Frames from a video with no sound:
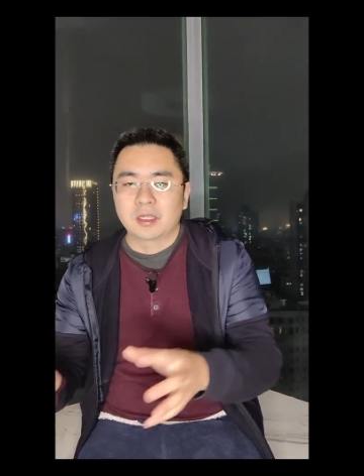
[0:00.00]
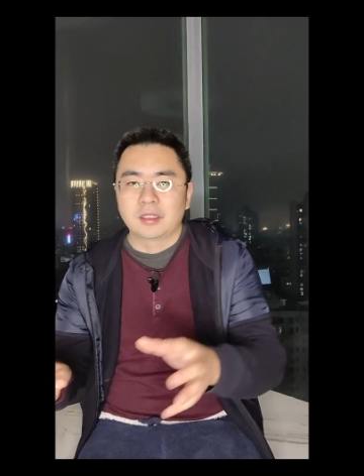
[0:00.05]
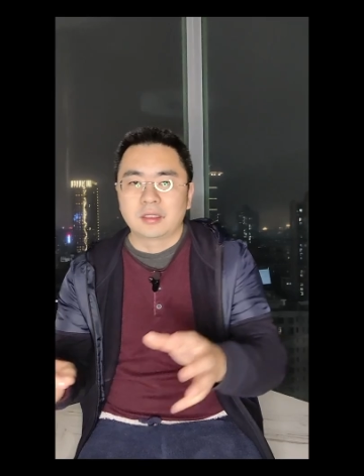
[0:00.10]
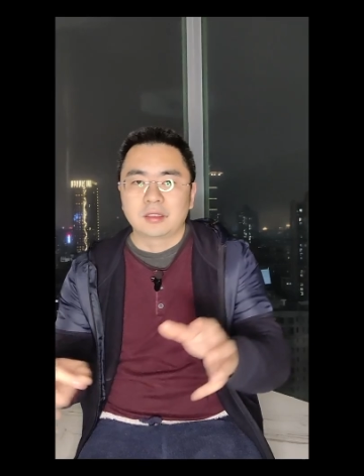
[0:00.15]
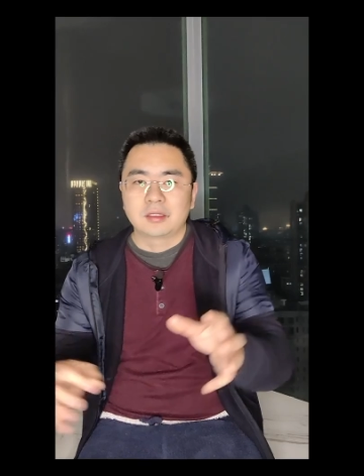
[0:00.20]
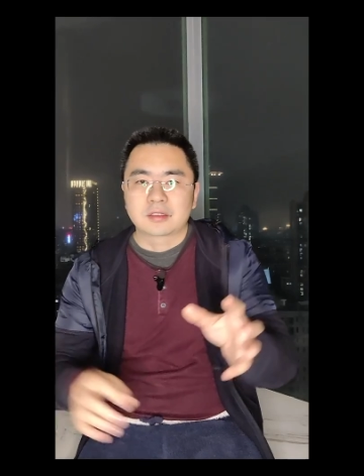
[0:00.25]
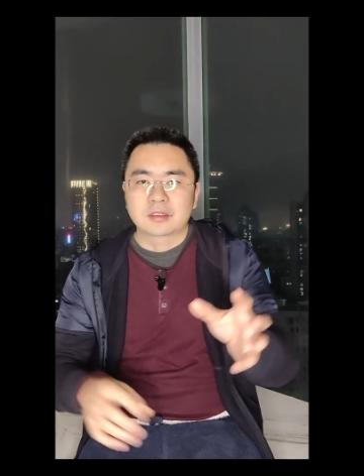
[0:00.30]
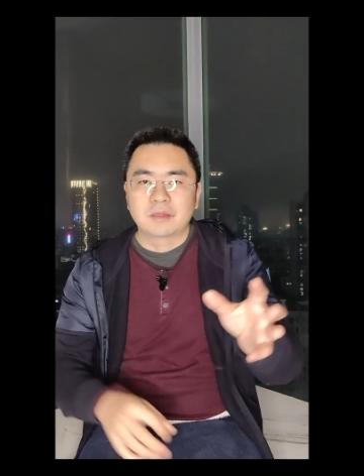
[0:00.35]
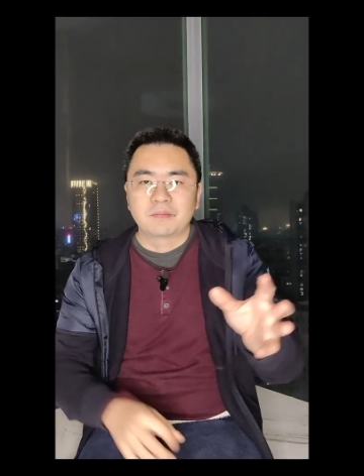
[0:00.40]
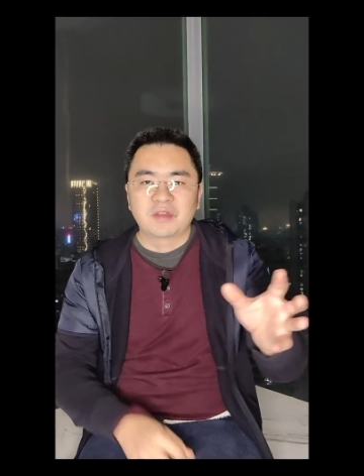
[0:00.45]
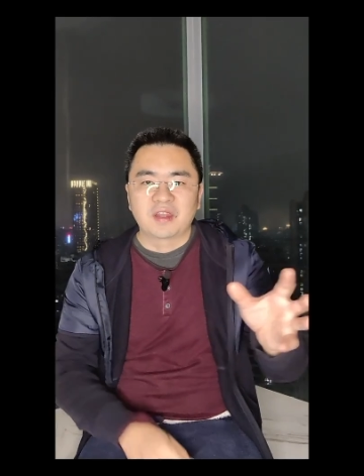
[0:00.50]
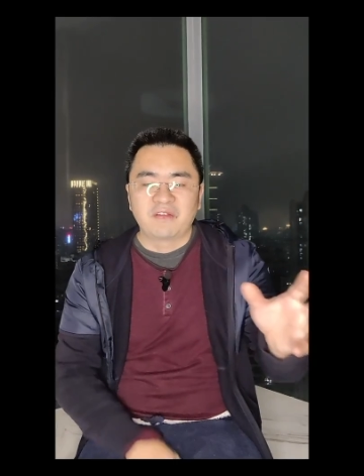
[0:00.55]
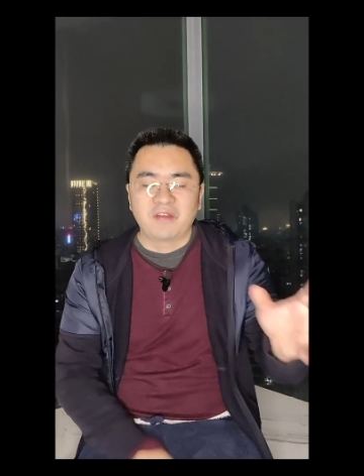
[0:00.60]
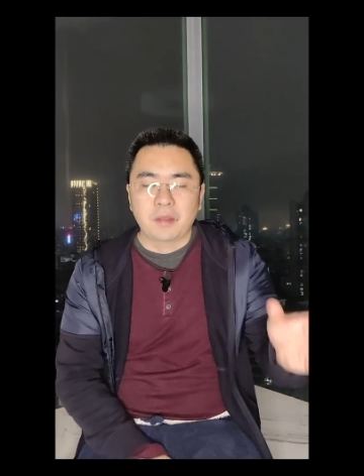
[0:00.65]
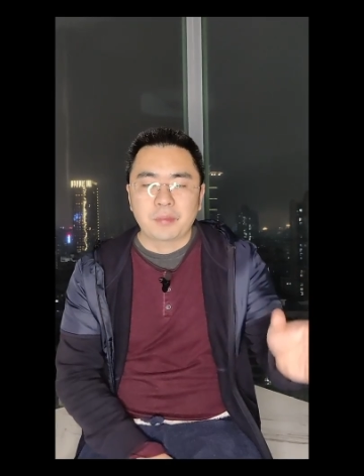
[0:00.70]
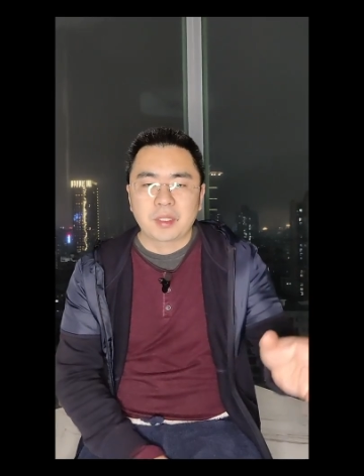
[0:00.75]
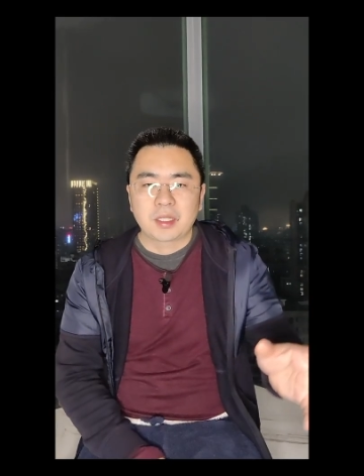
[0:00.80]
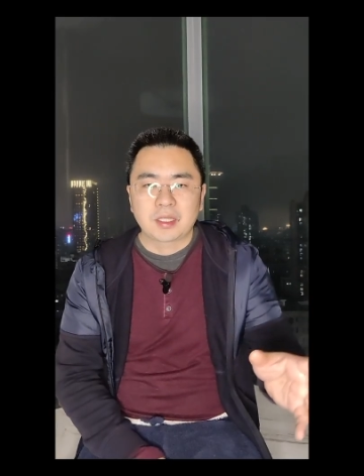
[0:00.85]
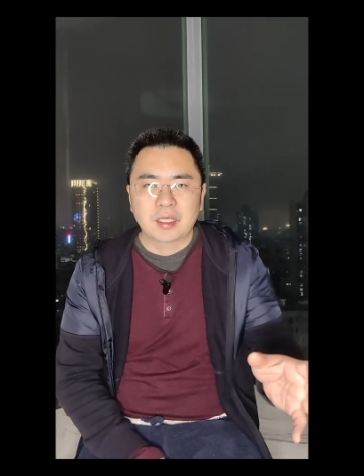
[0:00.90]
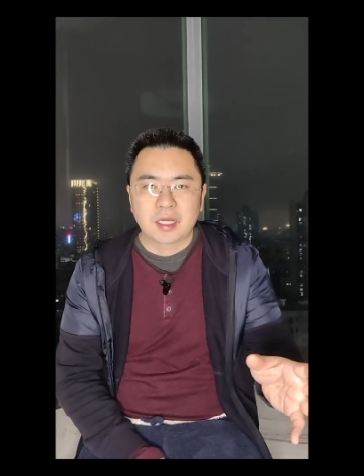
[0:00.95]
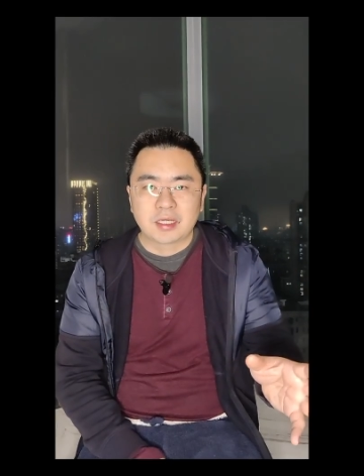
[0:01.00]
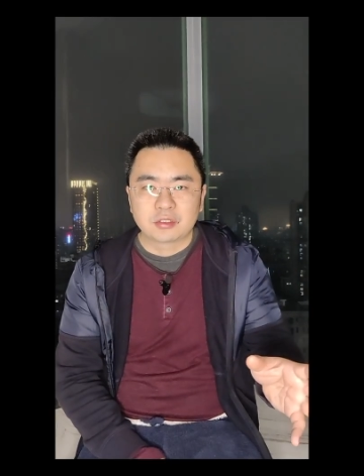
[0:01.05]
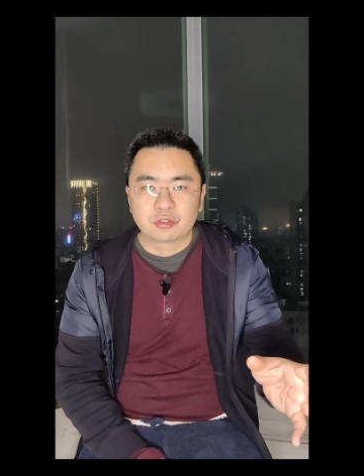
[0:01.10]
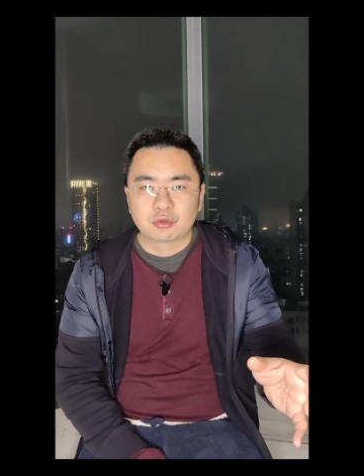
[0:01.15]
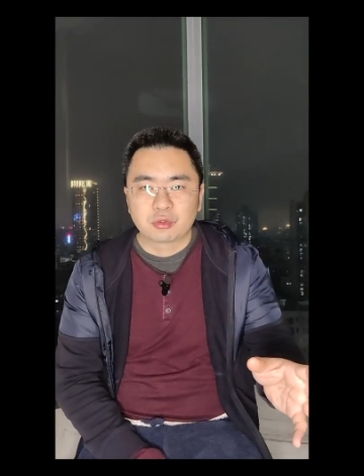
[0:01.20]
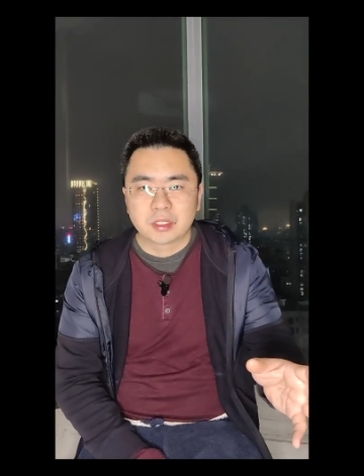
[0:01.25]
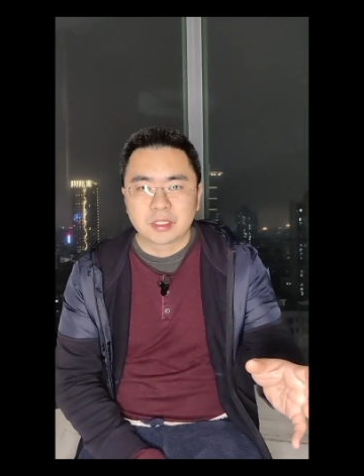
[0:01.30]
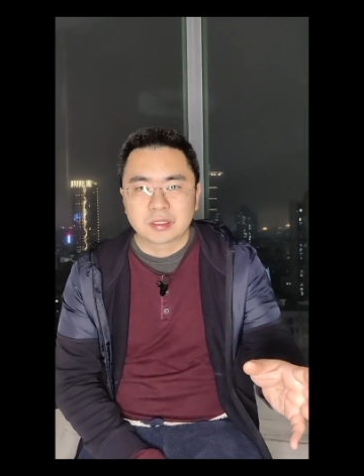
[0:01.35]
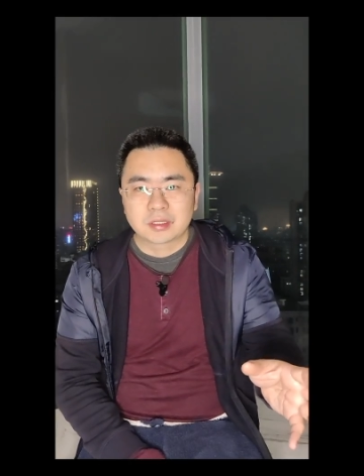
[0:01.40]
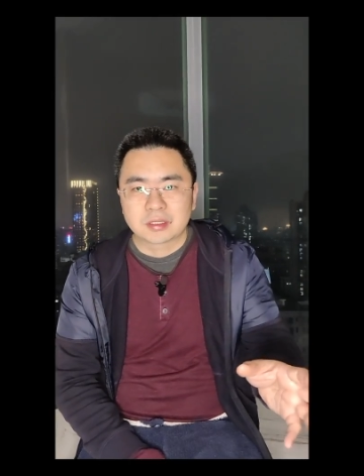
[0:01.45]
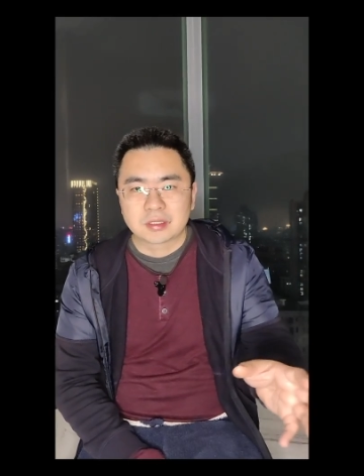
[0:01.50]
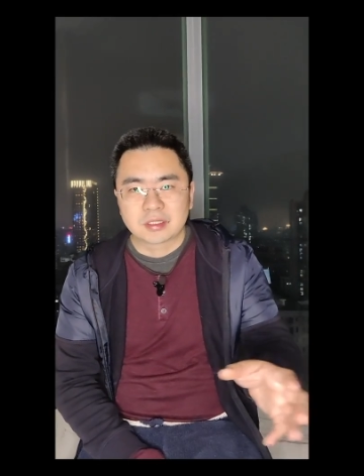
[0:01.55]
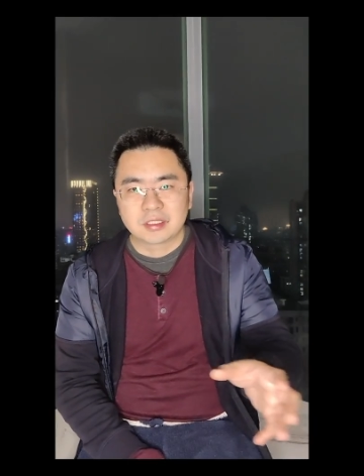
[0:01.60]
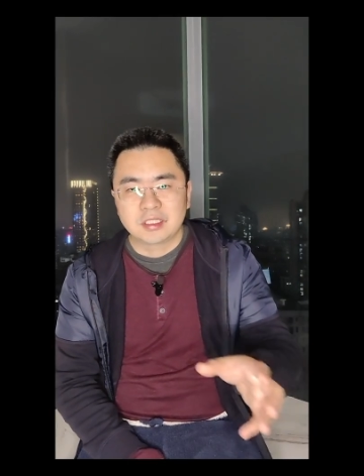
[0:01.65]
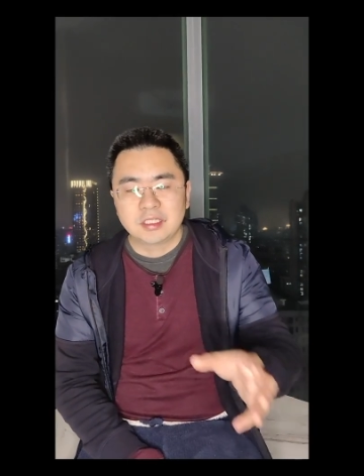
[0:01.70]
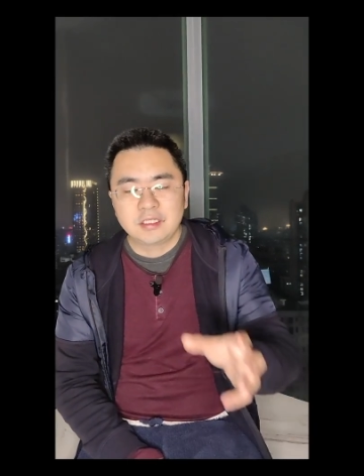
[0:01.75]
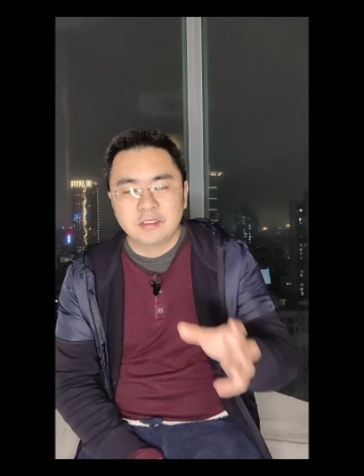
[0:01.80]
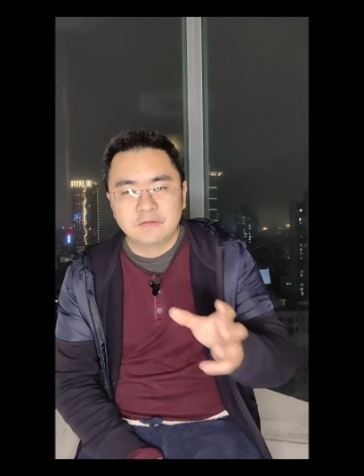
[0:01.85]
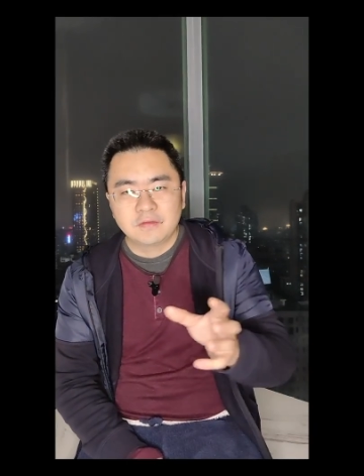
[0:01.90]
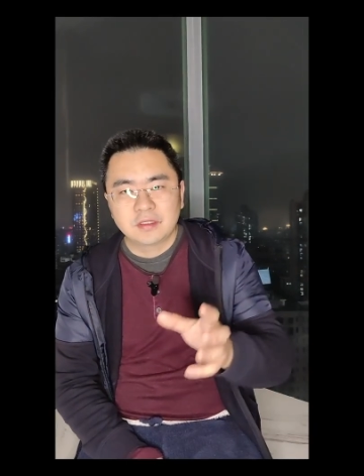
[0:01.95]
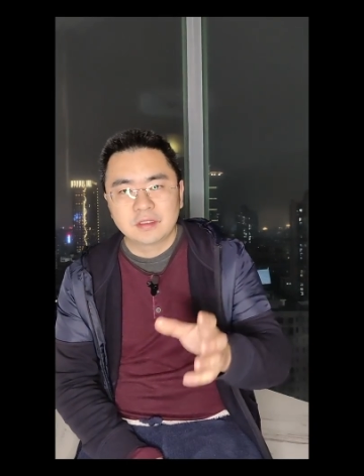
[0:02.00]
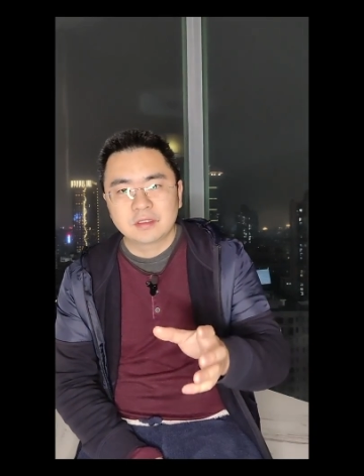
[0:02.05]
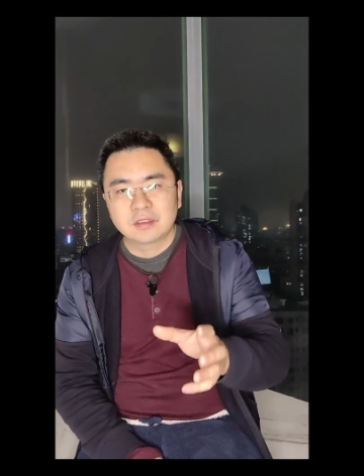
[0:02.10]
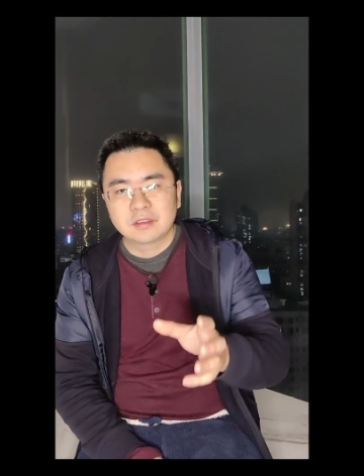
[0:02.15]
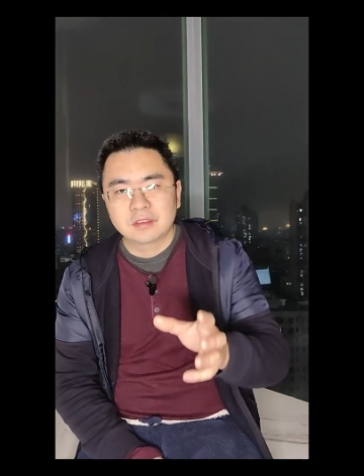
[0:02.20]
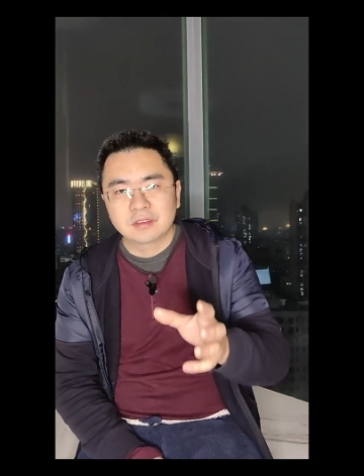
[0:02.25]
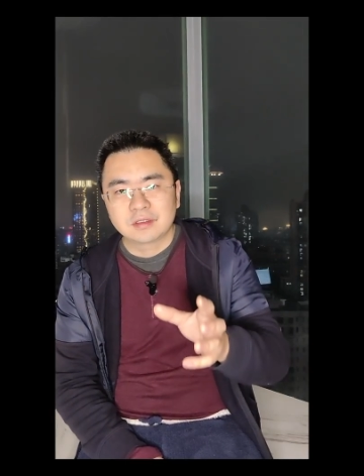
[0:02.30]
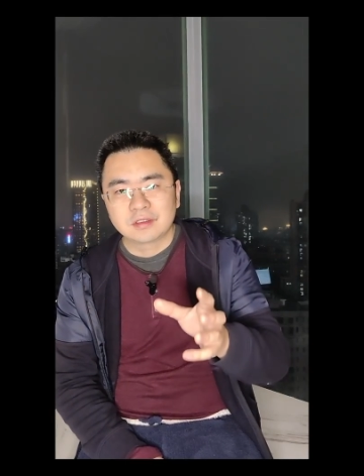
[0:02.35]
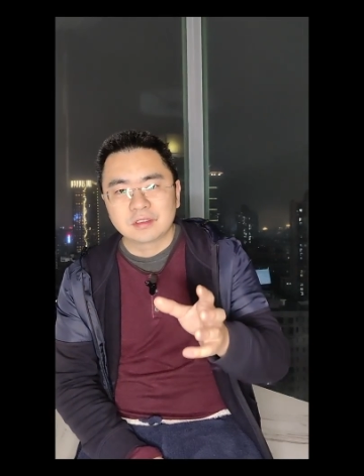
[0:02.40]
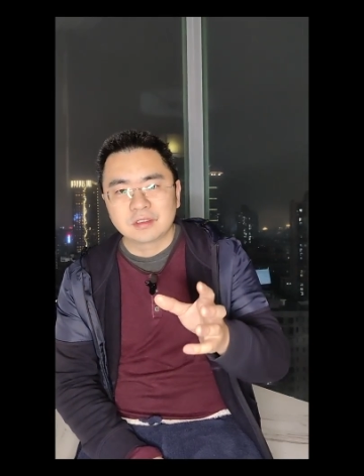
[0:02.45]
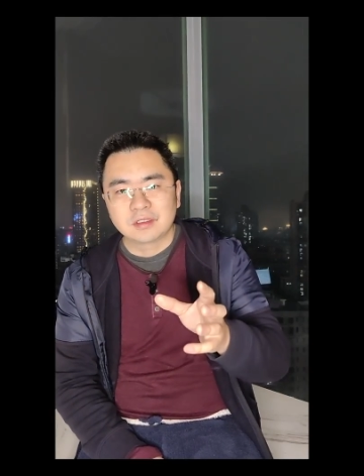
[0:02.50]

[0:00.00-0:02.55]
in some developing countries, even